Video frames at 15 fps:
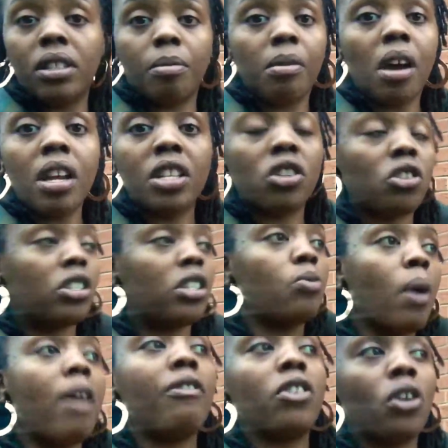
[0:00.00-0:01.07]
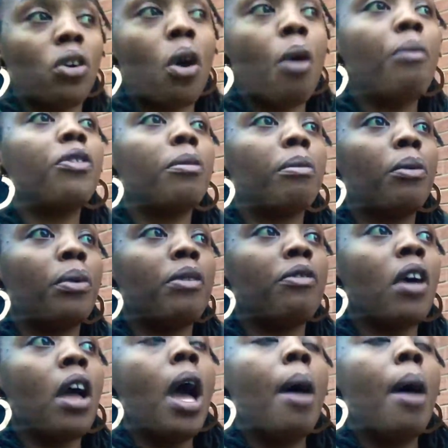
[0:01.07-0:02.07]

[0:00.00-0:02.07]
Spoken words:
to be honest, because it's whatever you're comfortable with.